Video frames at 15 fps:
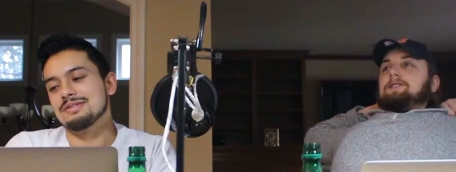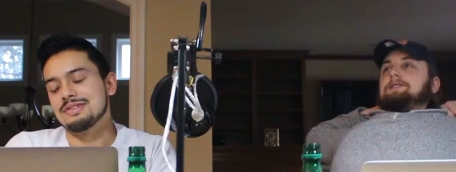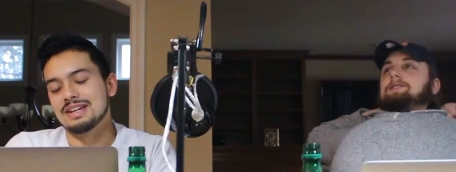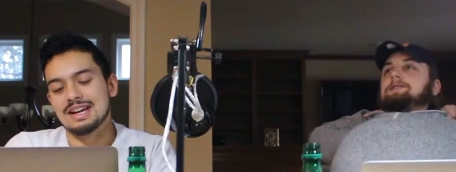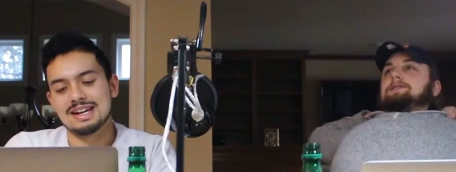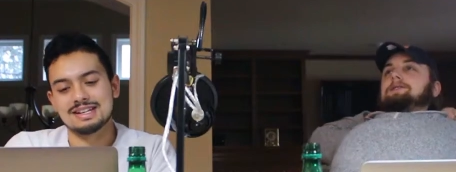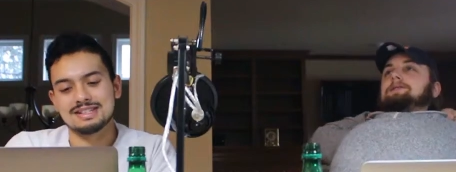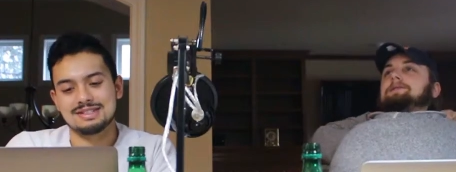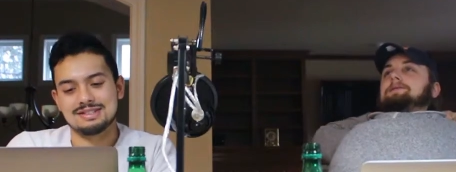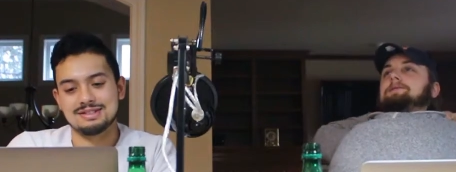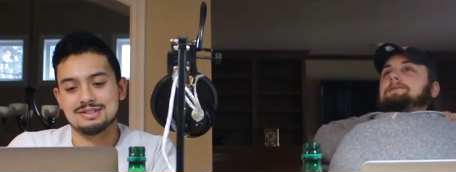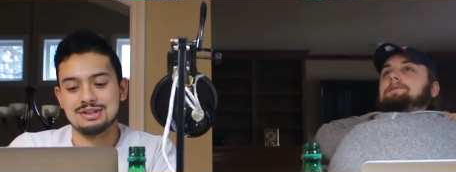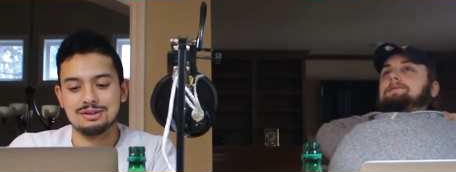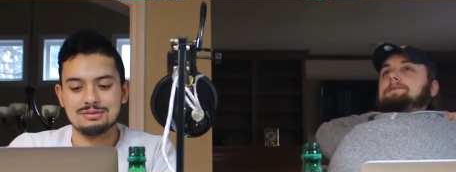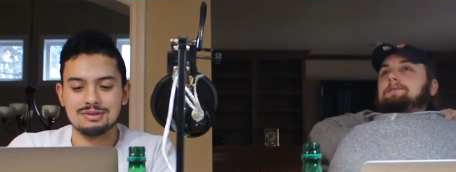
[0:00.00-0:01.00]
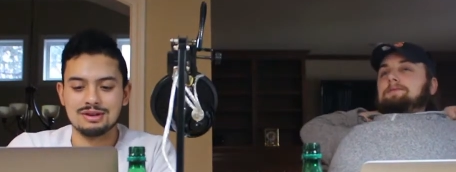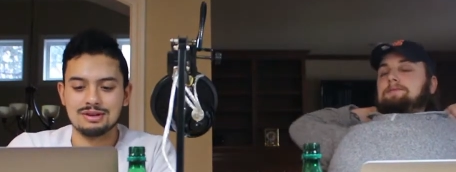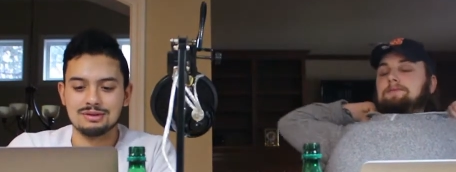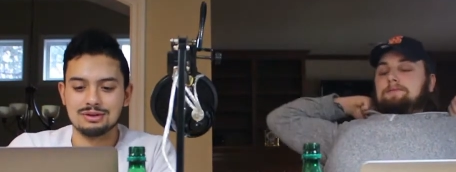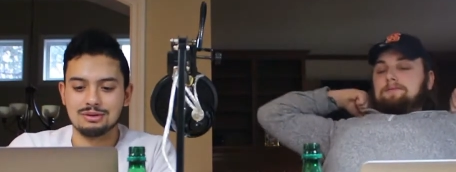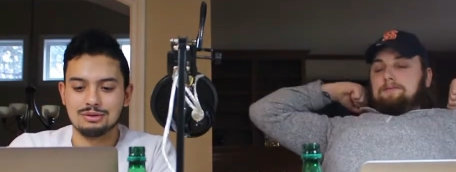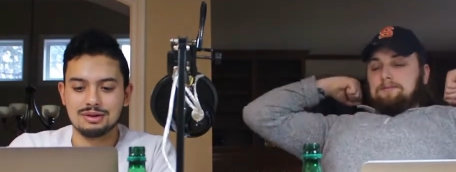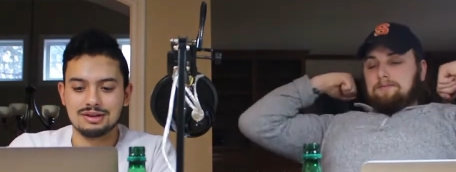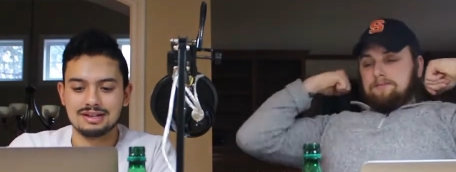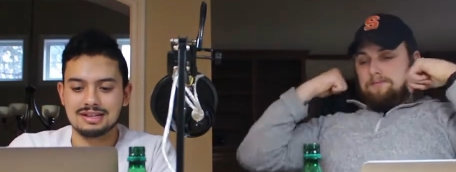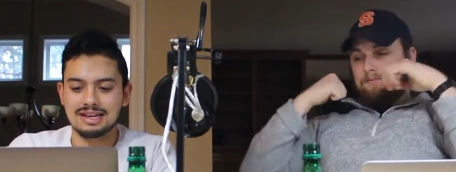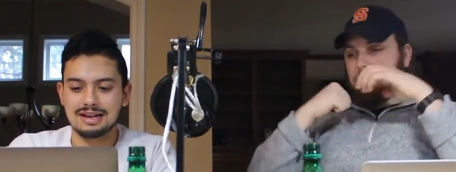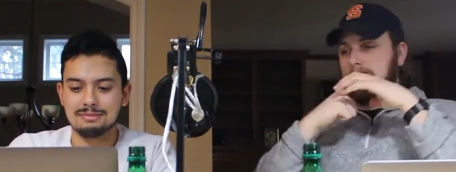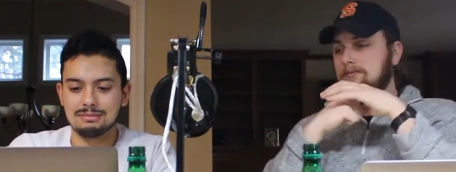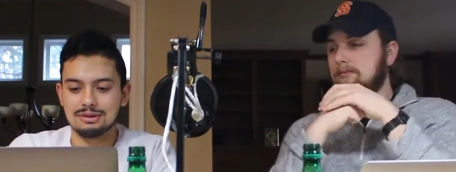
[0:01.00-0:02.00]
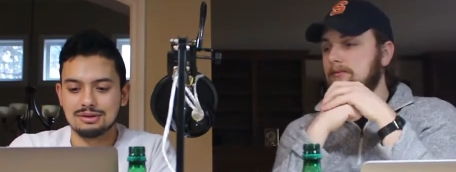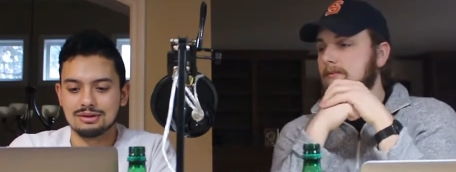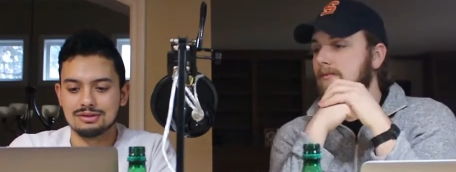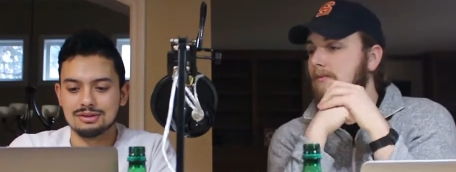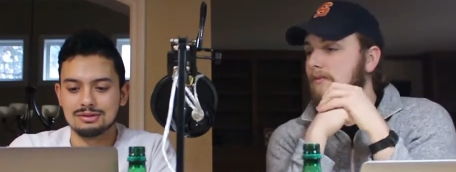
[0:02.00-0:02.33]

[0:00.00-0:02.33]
Speaker 1: you guys don't know, according to Ken Berger,